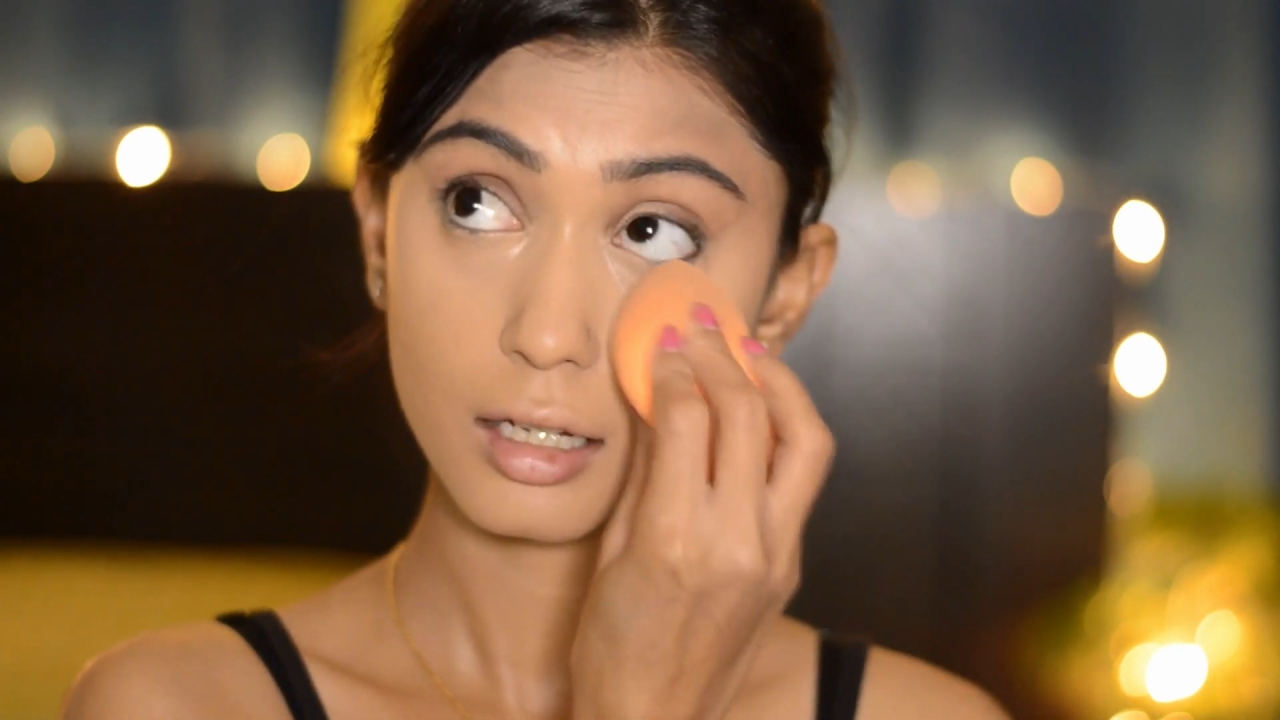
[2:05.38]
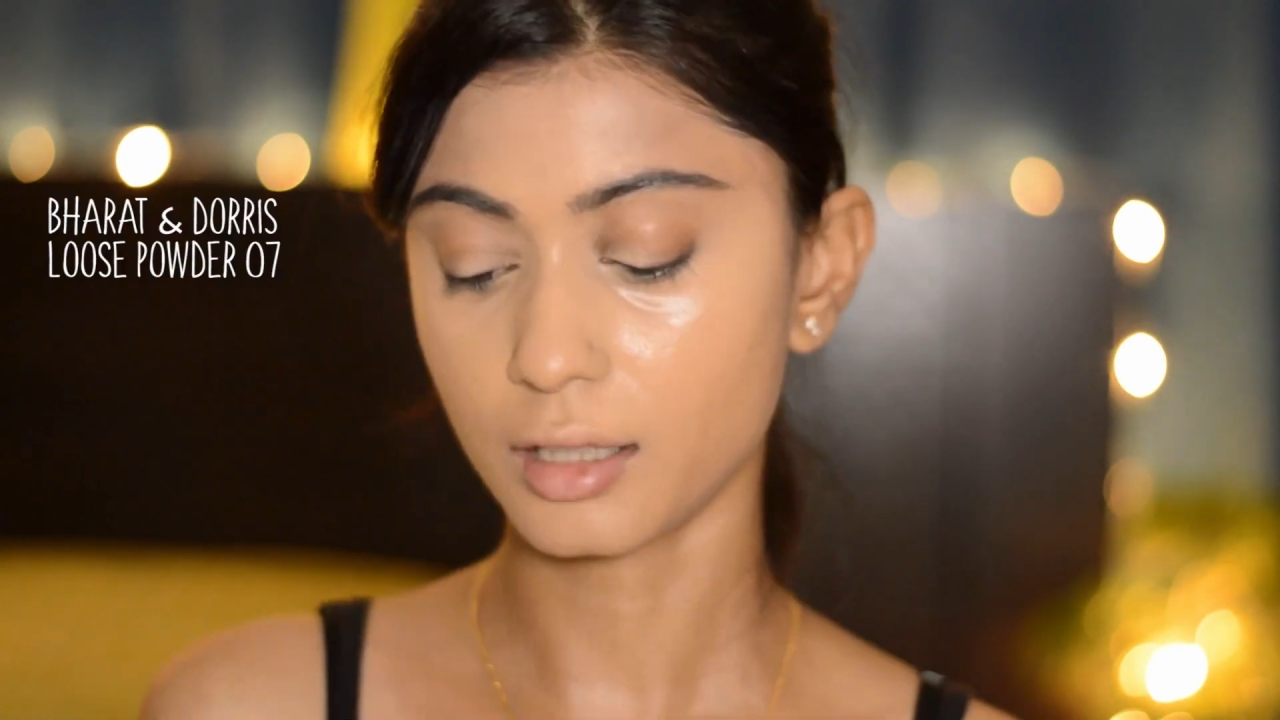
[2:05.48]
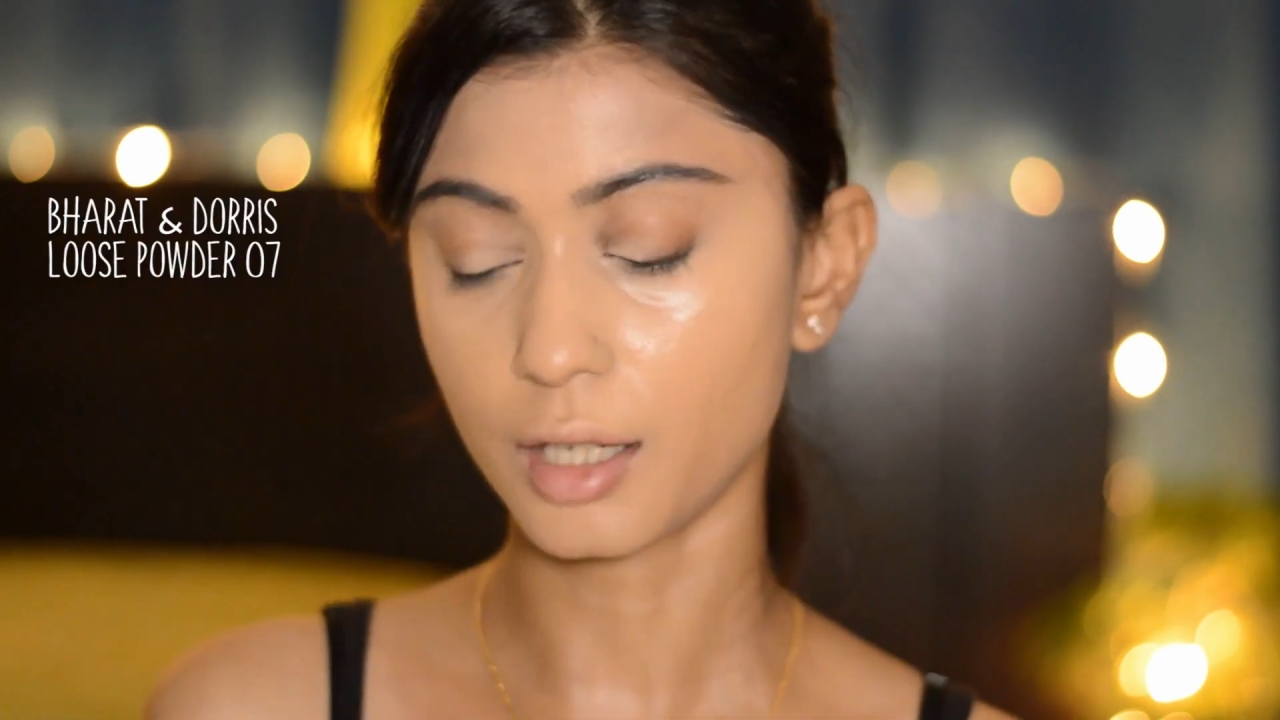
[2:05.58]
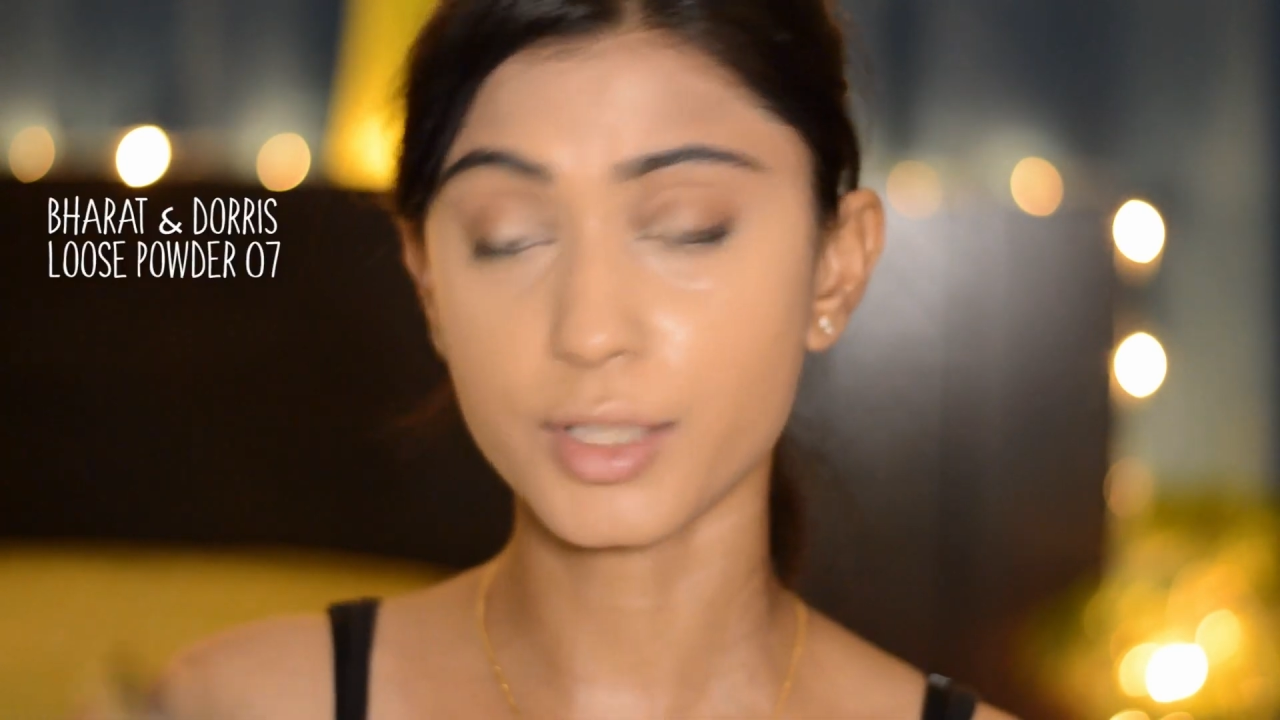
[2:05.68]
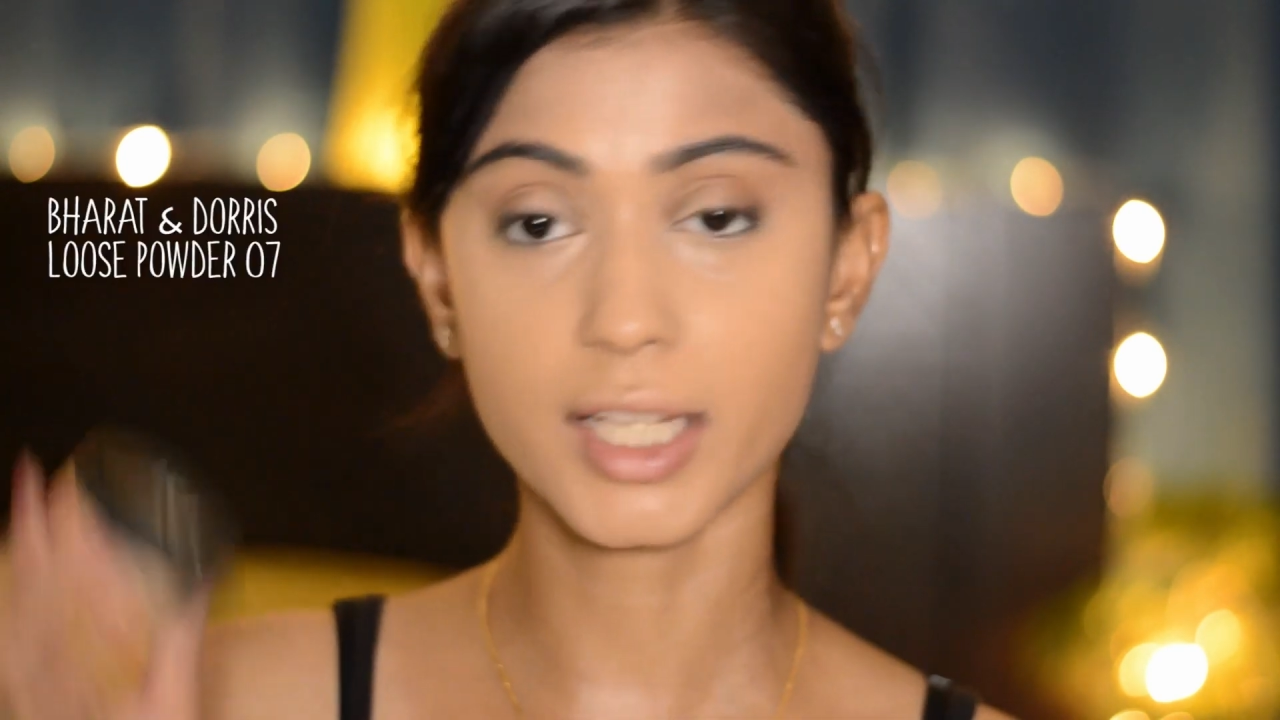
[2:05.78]

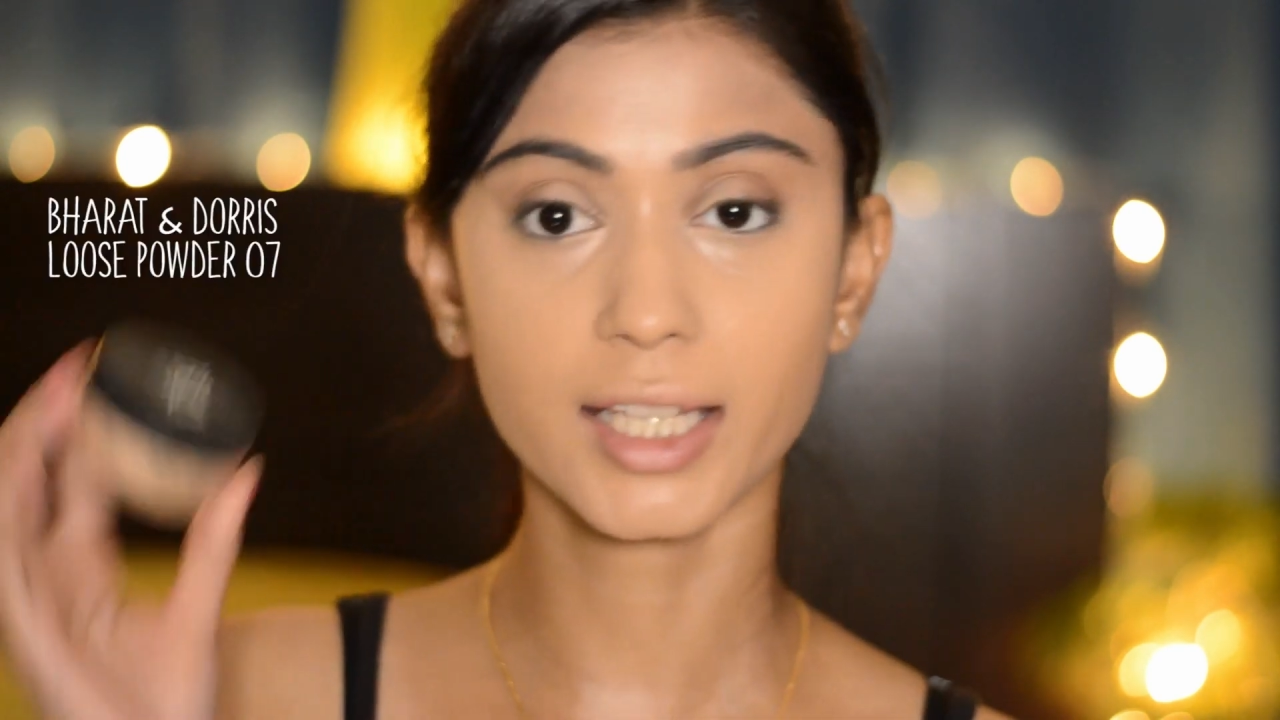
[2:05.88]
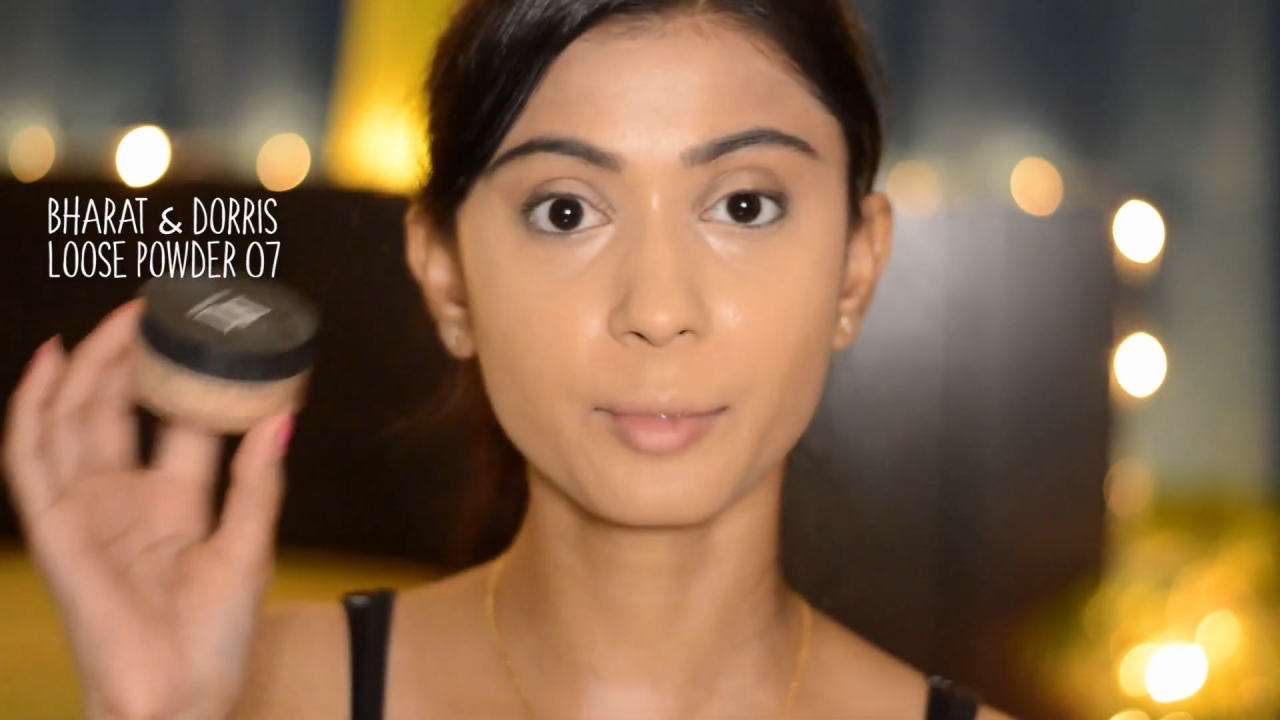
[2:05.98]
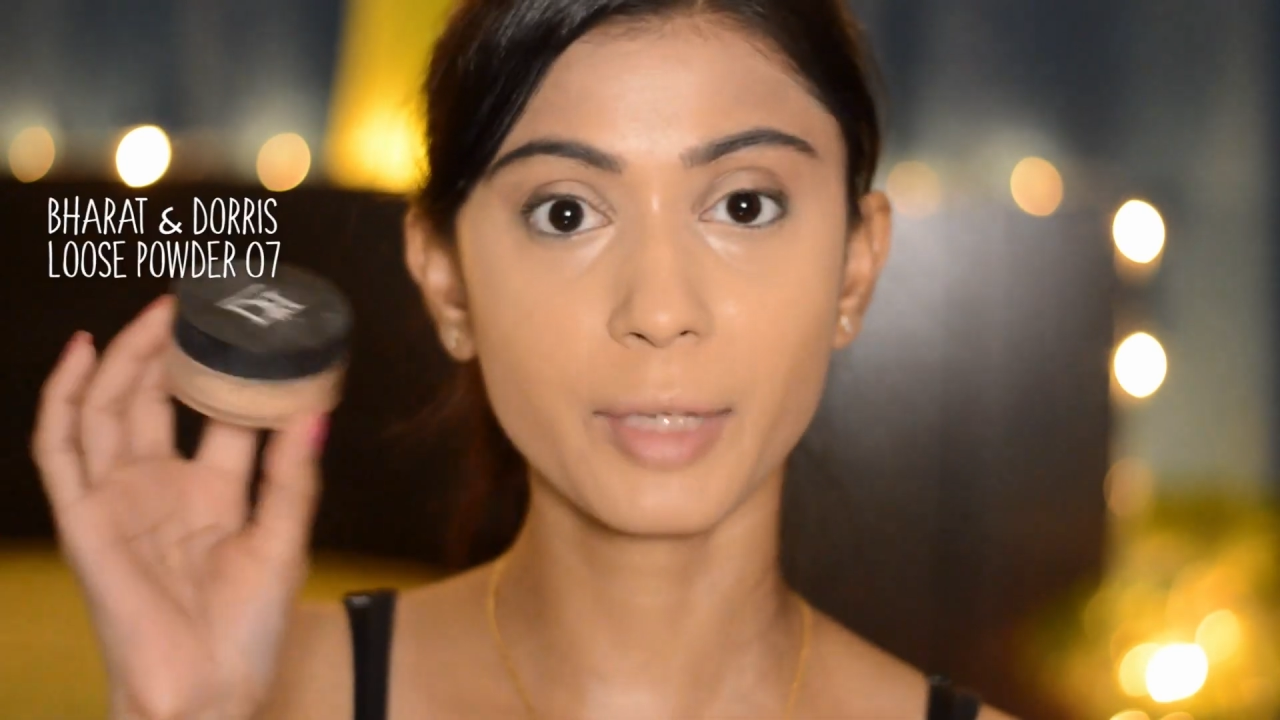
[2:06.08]
Taking my